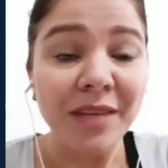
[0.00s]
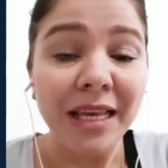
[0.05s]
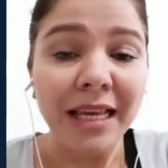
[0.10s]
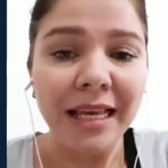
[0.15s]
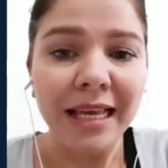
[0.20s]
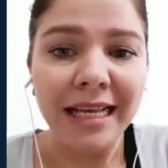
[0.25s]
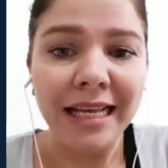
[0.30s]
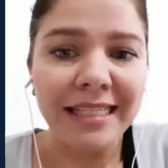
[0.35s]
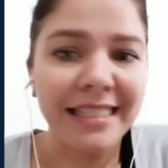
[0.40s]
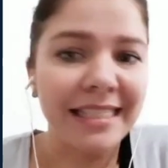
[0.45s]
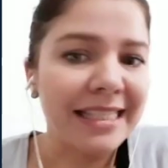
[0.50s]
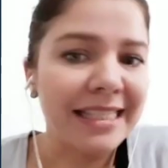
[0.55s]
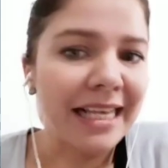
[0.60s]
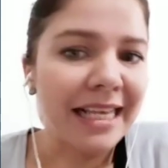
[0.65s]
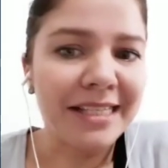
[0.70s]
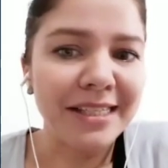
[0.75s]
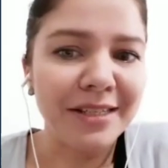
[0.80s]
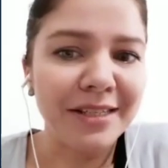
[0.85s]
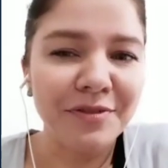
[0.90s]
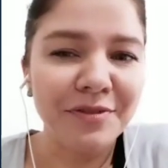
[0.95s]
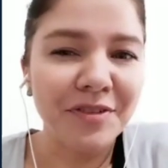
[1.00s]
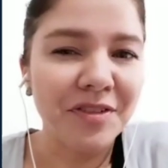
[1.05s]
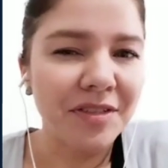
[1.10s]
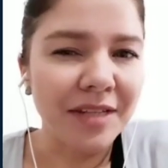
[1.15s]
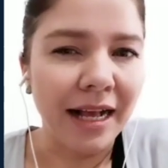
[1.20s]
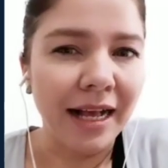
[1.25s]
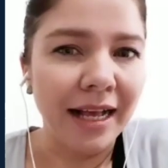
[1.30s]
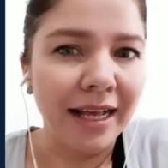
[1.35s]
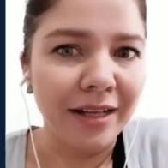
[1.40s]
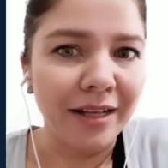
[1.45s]
excessive
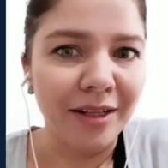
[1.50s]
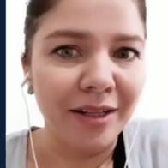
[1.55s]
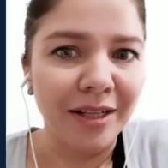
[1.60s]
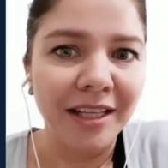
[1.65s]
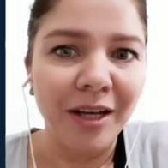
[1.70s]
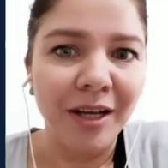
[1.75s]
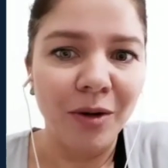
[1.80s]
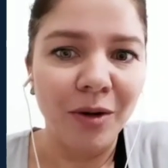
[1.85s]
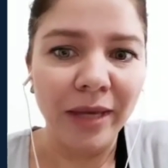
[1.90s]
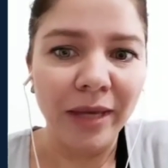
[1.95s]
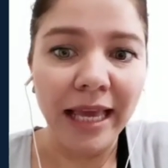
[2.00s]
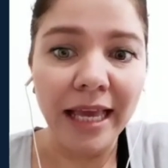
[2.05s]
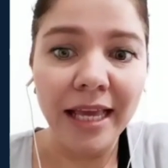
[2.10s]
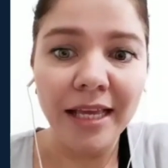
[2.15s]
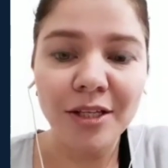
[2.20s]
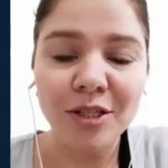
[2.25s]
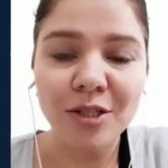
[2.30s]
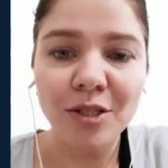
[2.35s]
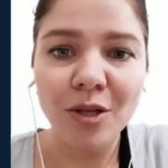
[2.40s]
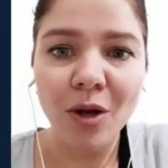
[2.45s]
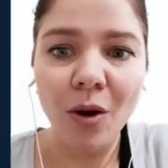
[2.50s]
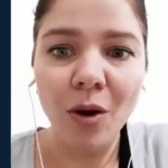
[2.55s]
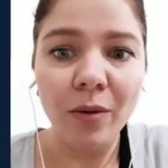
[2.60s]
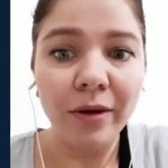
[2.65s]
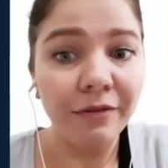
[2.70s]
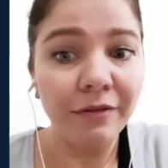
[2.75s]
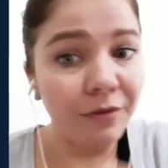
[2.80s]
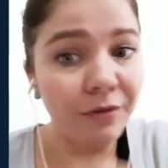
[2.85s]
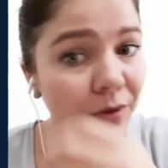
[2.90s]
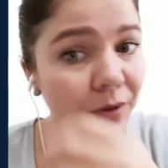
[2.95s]
style. Okay, so
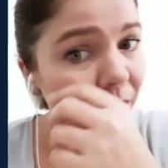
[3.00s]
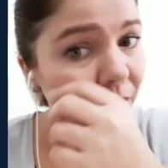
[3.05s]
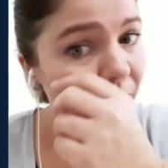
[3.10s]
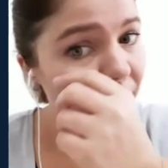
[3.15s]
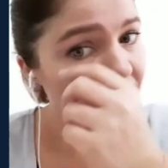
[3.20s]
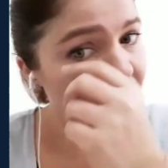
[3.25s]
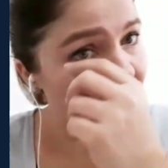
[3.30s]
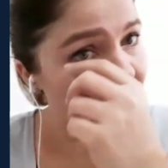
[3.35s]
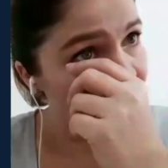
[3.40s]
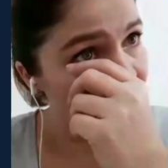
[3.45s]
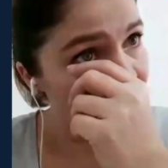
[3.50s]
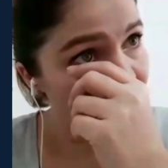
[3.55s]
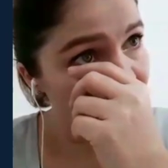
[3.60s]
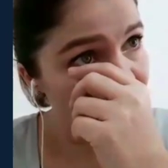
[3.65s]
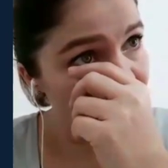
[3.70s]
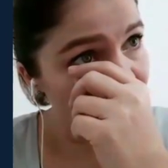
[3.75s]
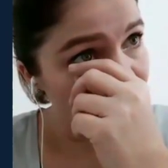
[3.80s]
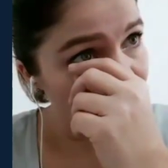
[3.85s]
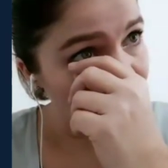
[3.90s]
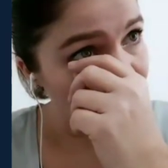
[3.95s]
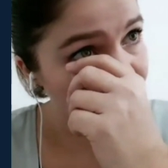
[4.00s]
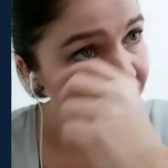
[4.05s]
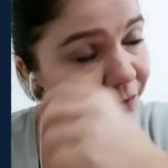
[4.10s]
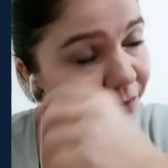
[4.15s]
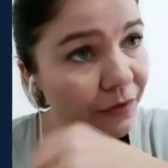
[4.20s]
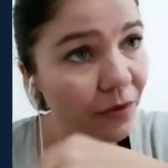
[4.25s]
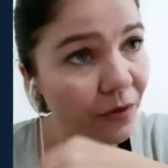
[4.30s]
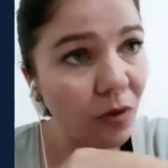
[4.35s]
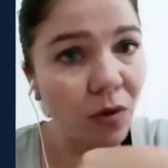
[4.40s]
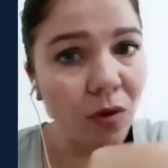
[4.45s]
if you're going to use
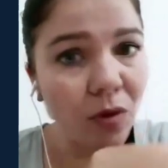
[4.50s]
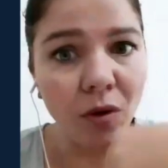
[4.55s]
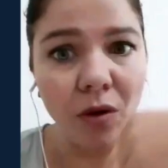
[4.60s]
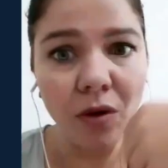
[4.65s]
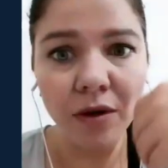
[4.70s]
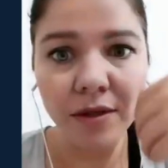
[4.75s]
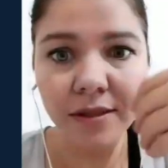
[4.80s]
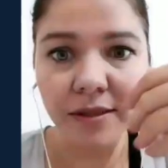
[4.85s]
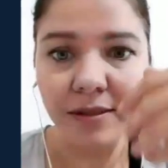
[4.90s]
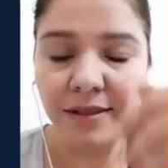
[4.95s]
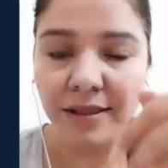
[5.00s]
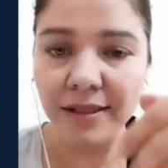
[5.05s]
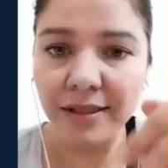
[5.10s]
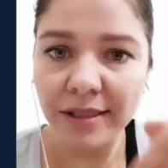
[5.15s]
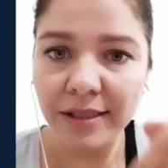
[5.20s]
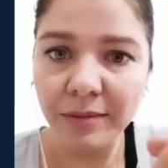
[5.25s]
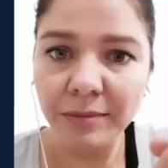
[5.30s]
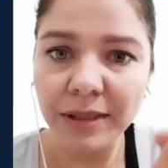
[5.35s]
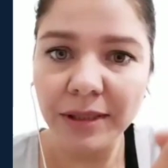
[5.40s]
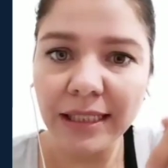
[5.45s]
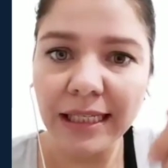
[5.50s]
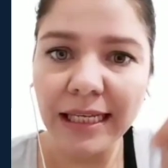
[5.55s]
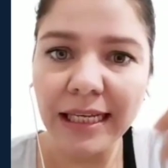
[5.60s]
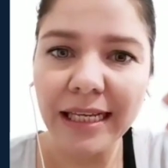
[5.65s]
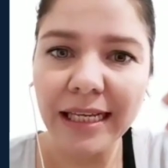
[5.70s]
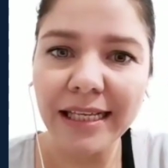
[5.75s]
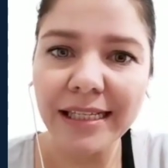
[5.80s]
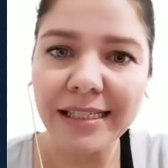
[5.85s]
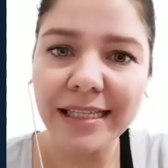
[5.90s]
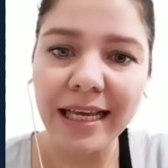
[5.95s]
metaphors and
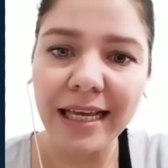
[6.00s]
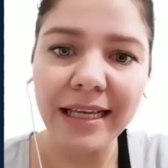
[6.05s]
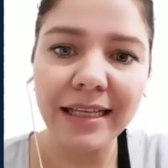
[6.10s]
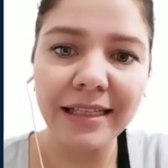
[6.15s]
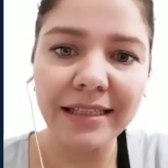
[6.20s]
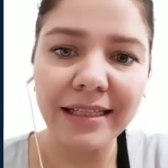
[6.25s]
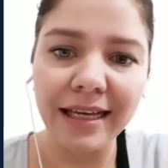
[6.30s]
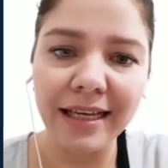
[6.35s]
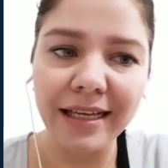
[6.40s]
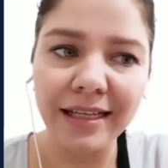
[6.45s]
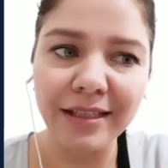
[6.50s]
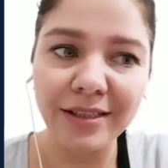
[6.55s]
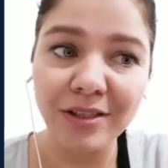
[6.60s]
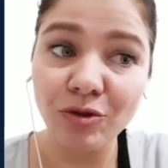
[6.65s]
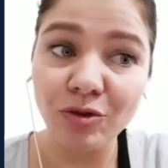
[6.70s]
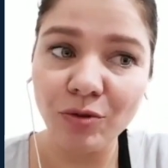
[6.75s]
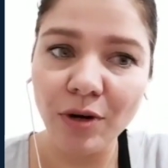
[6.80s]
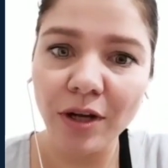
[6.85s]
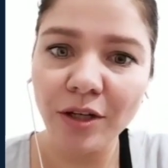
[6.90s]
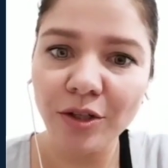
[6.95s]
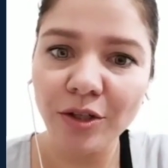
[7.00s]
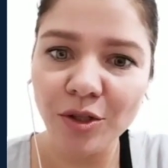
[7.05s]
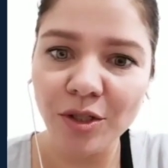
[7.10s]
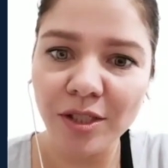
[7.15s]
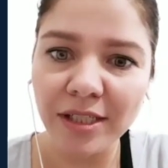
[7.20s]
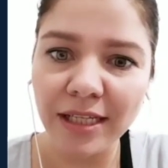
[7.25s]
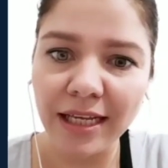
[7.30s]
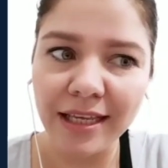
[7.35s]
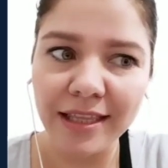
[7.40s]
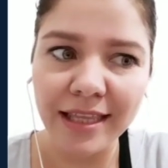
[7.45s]
similes and
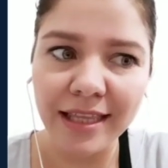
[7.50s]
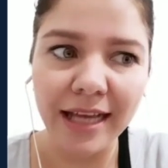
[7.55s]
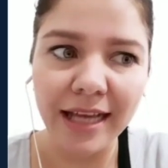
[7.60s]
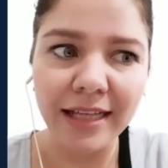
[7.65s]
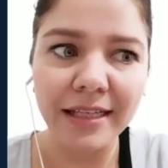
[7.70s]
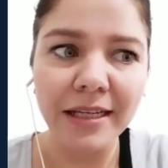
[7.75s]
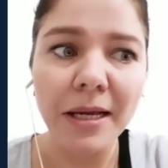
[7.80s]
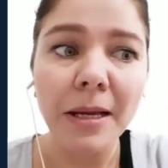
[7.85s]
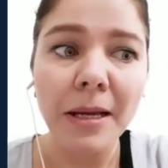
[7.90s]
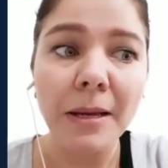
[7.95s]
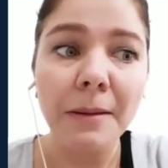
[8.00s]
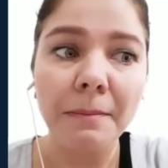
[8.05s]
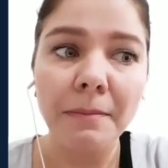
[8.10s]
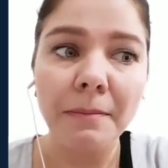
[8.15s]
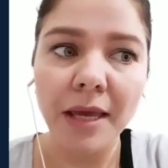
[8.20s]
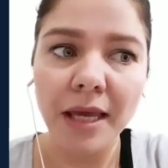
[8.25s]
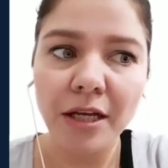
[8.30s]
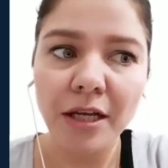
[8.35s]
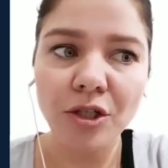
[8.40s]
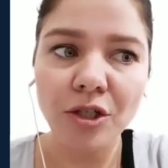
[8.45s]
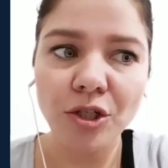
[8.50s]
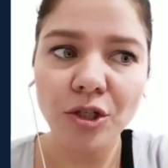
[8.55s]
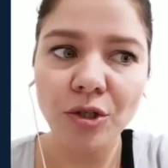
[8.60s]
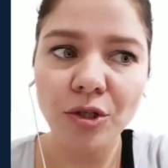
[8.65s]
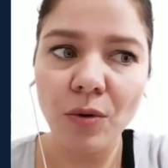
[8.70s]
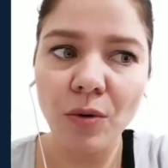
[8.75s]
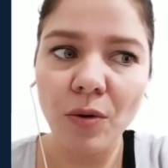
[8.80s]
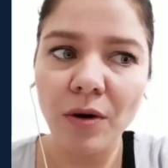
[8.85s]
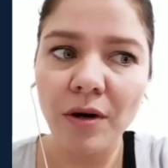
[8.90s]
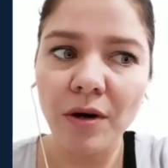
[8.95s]
structures like that, make
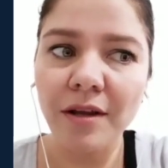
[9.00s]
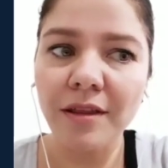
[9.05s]
sure